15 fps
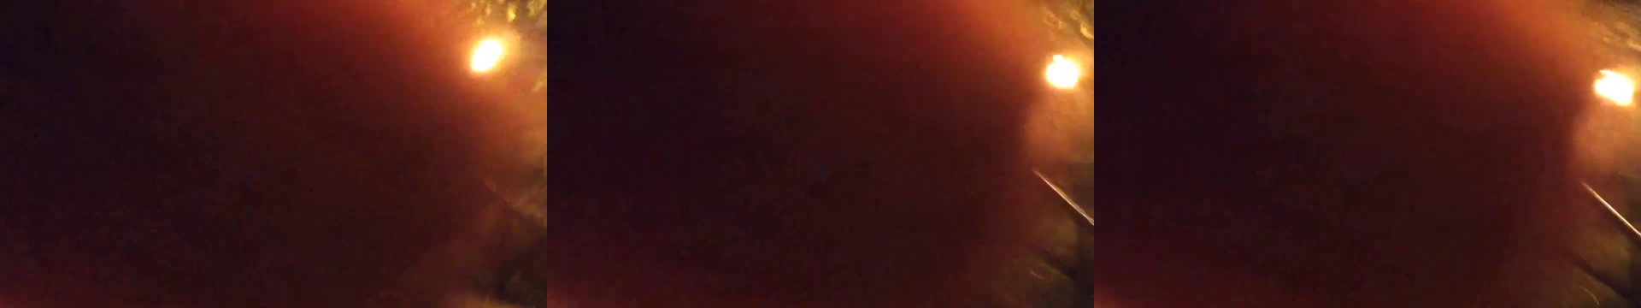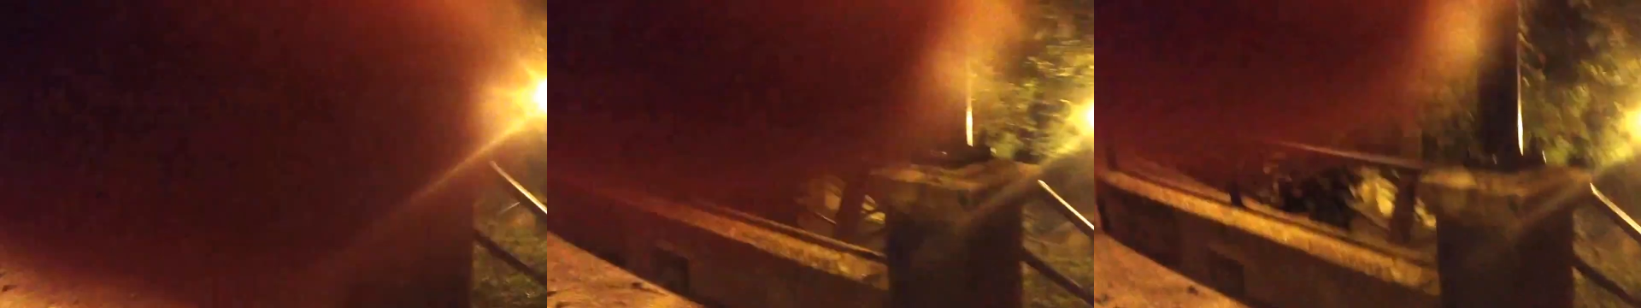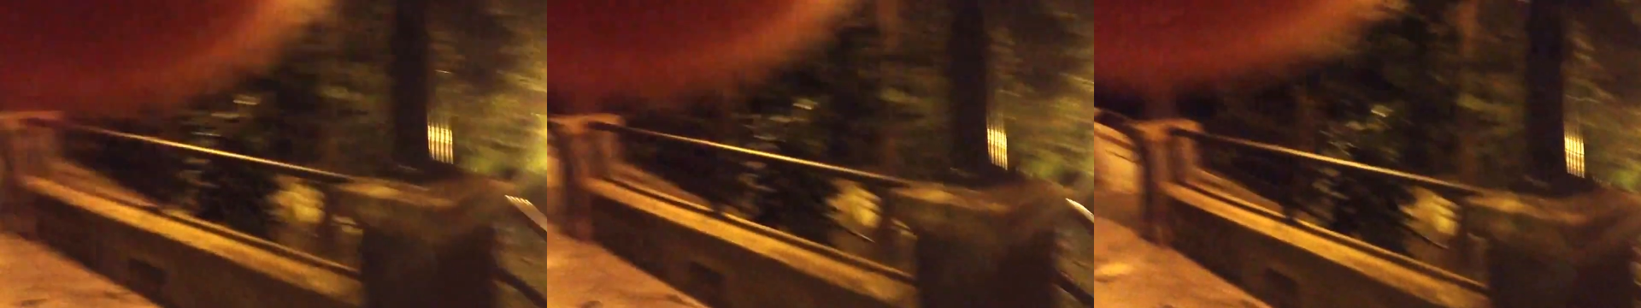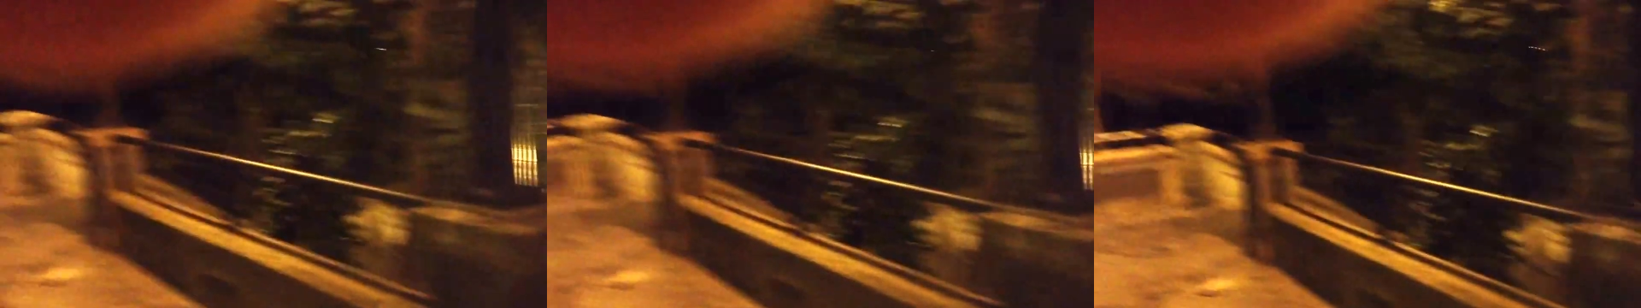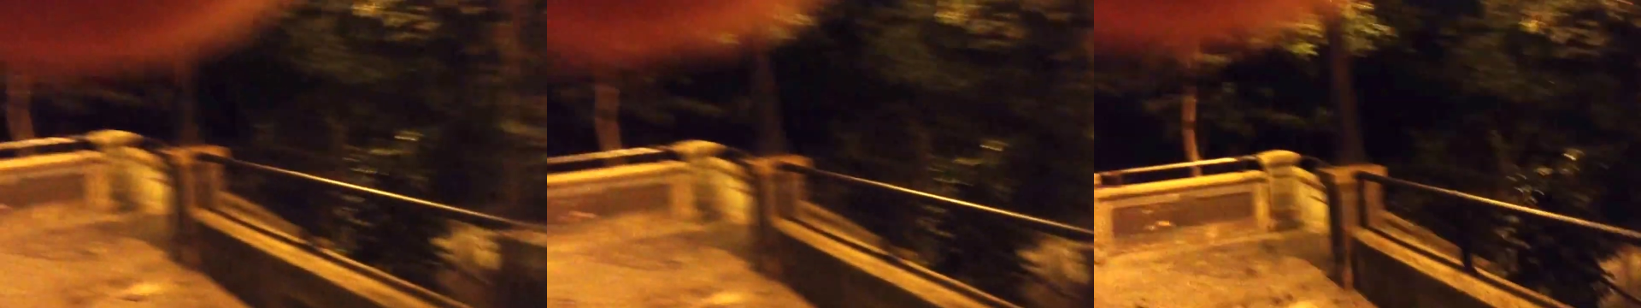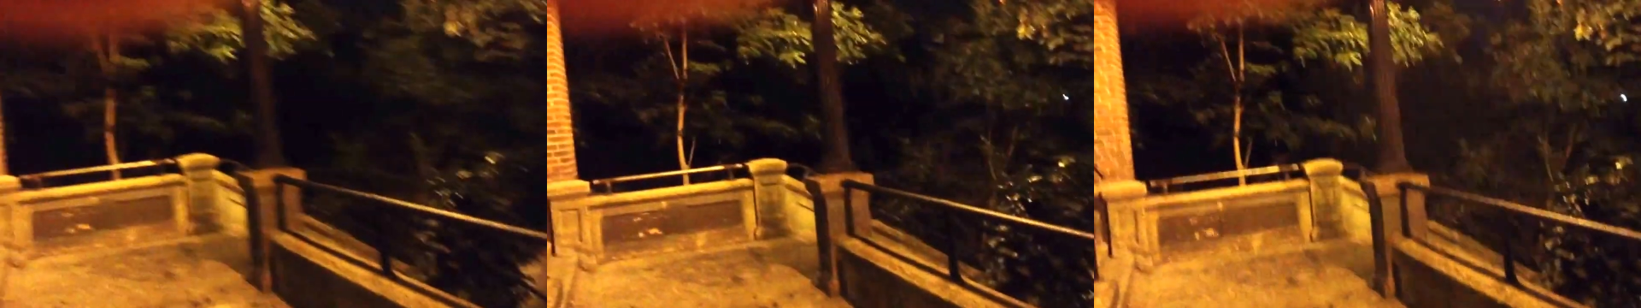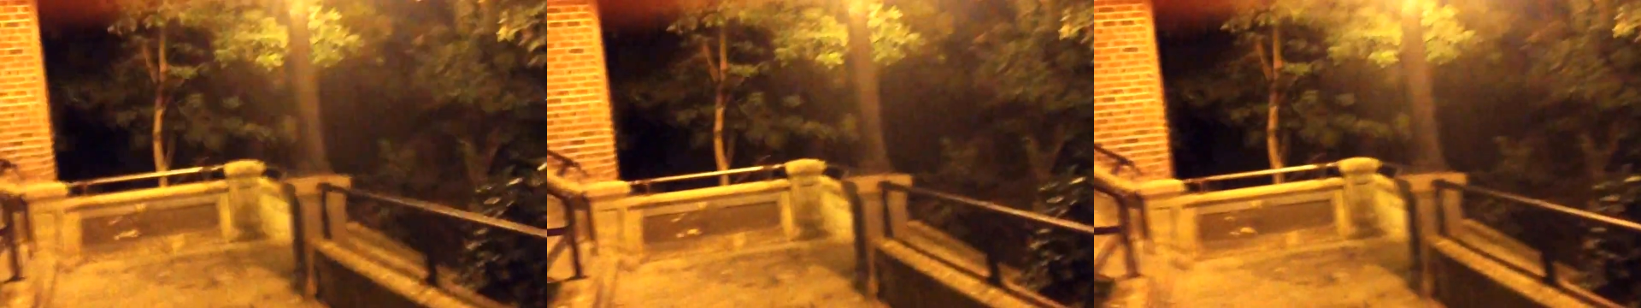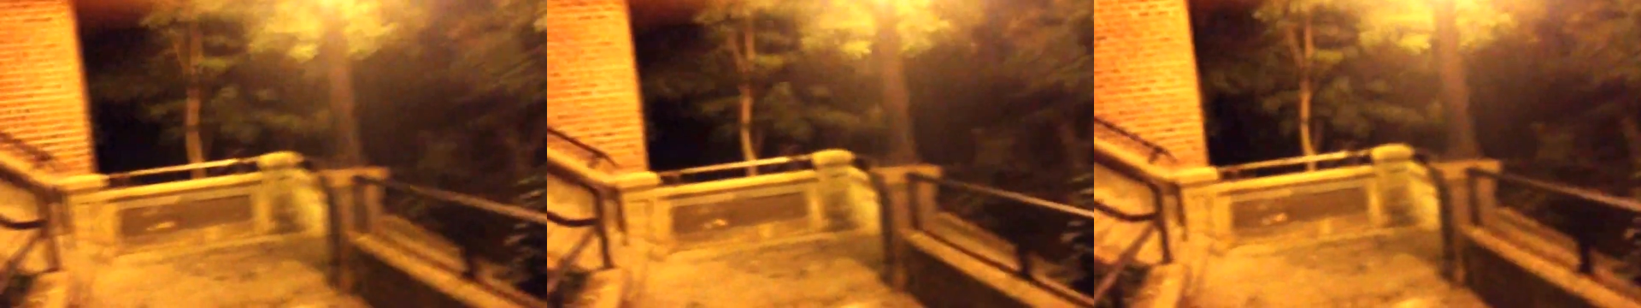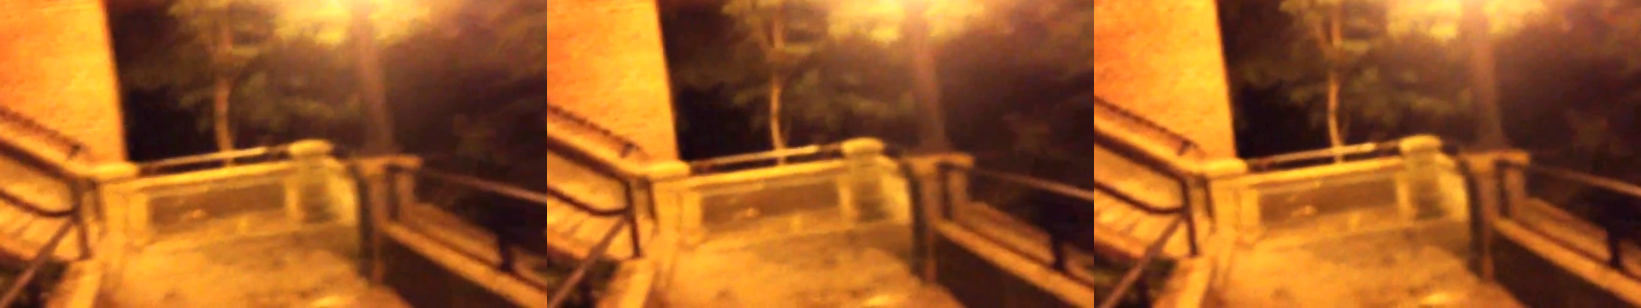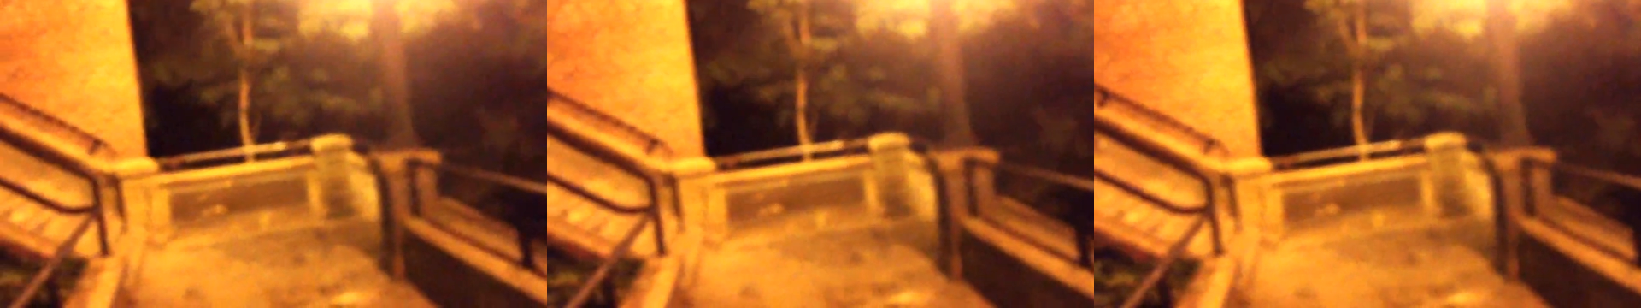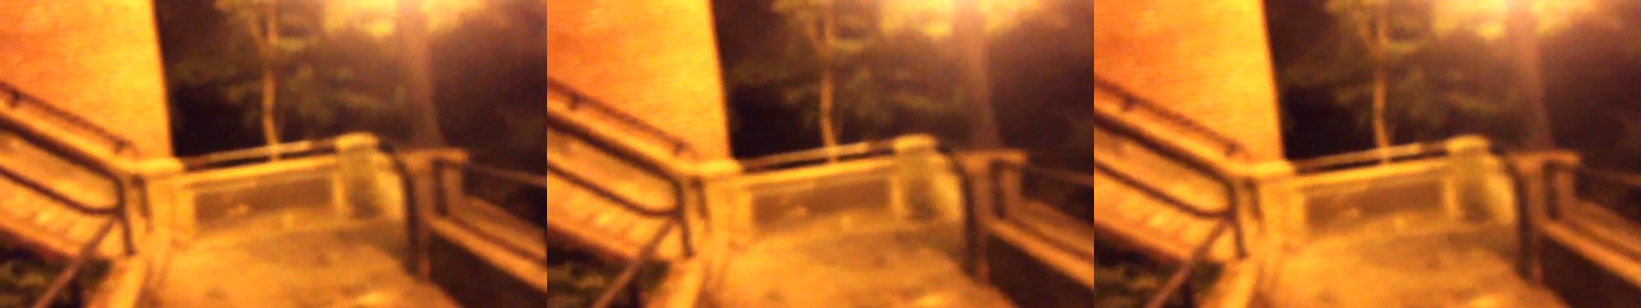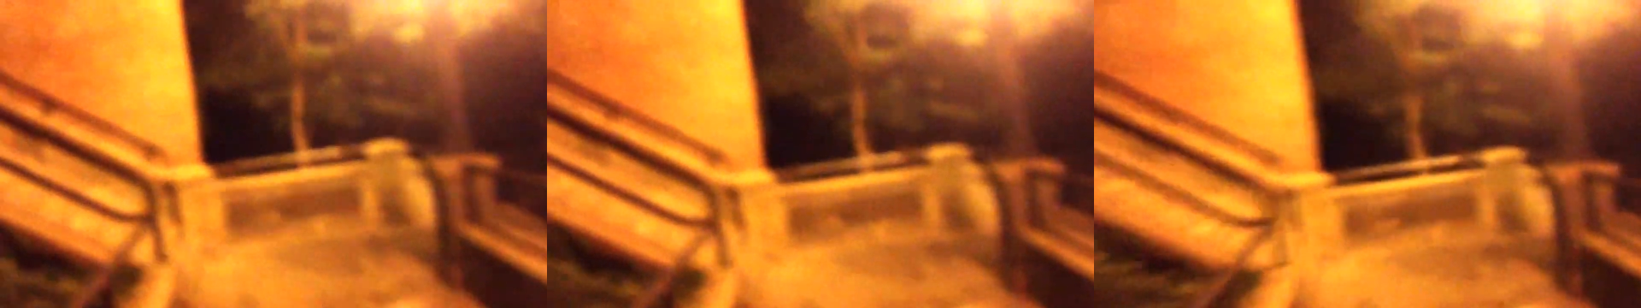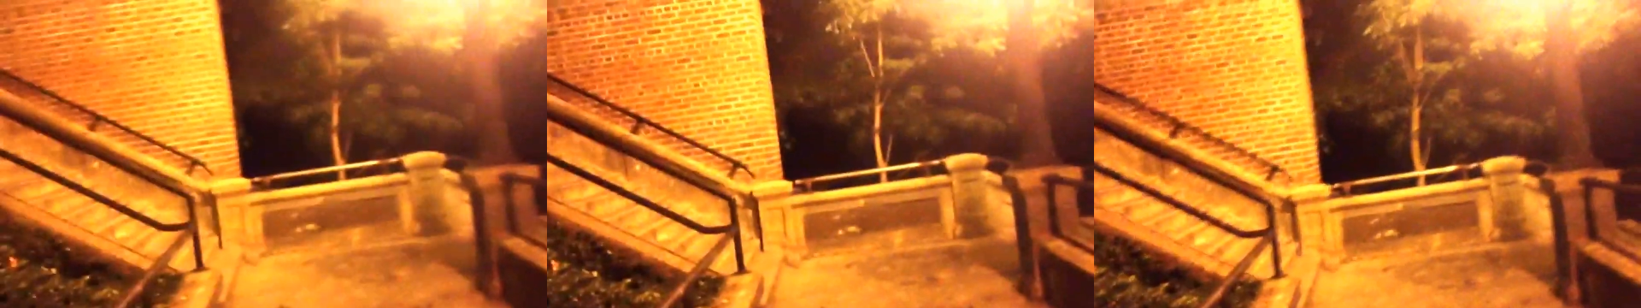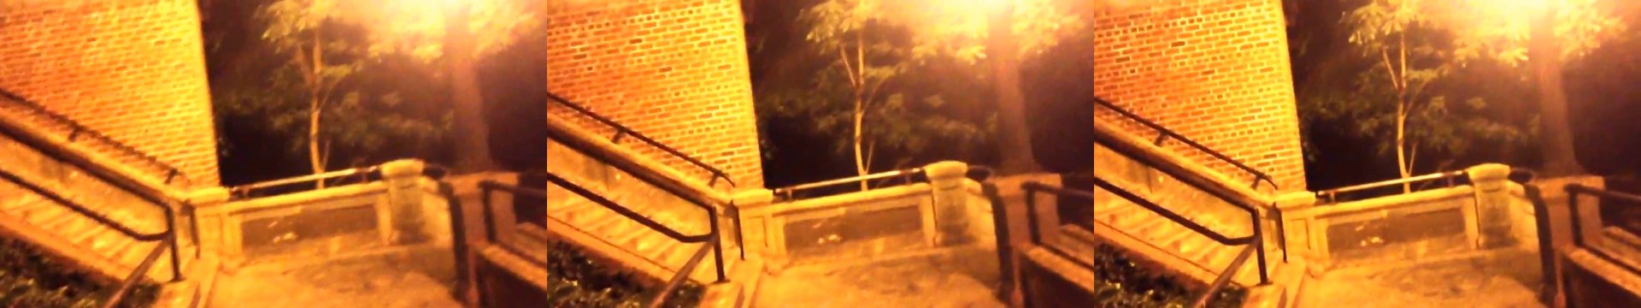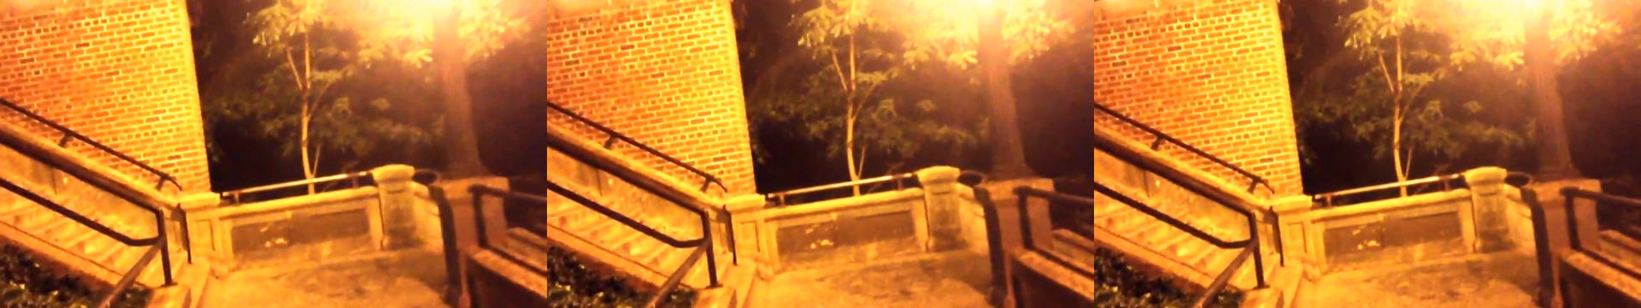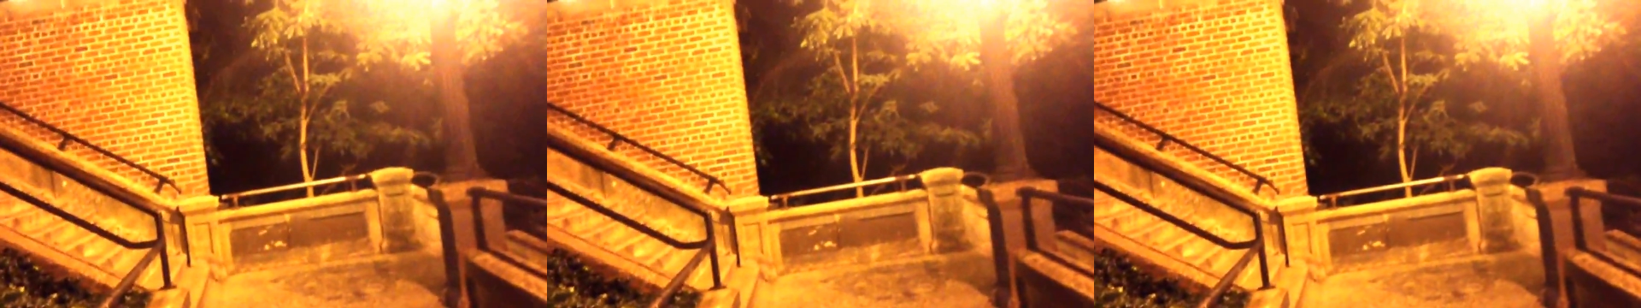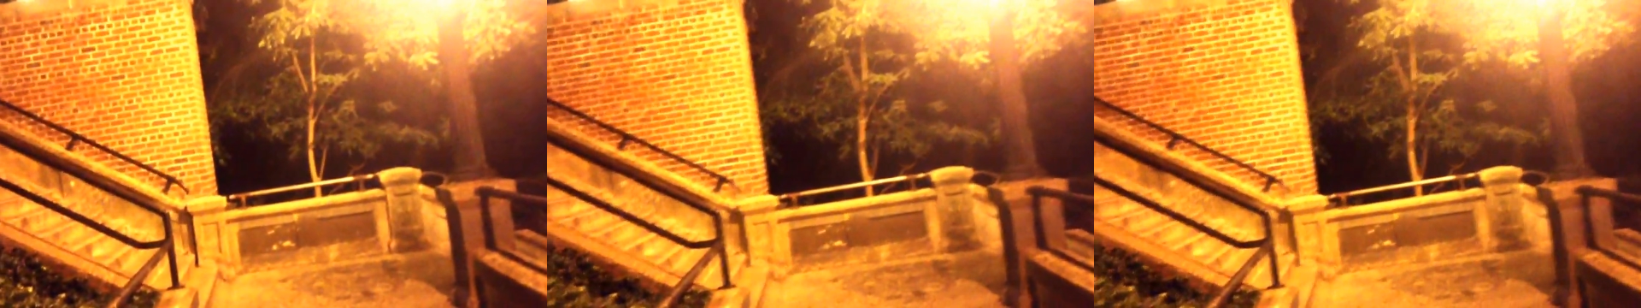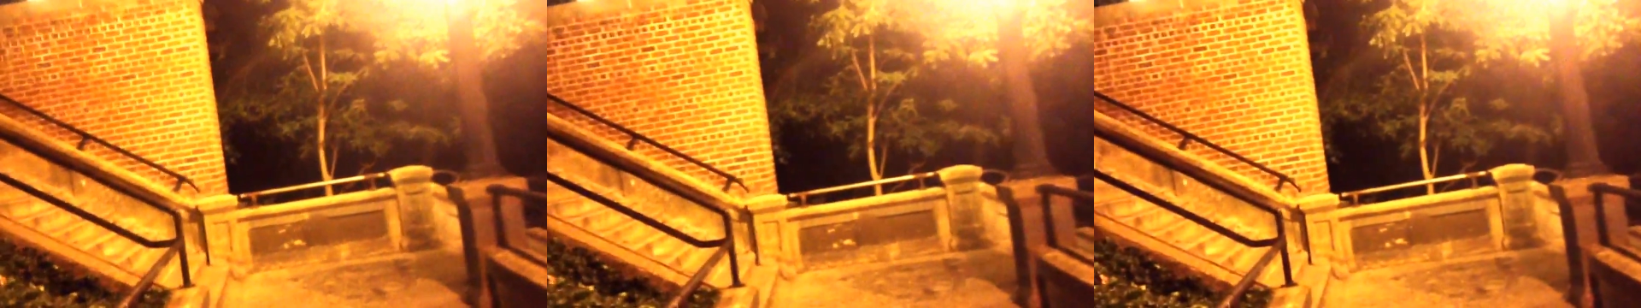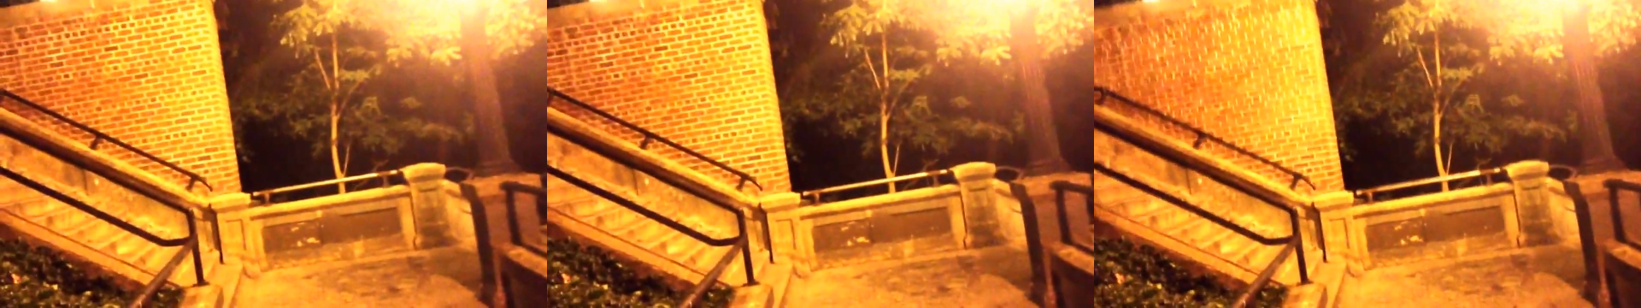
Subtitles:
Nobody's mouth can be seen.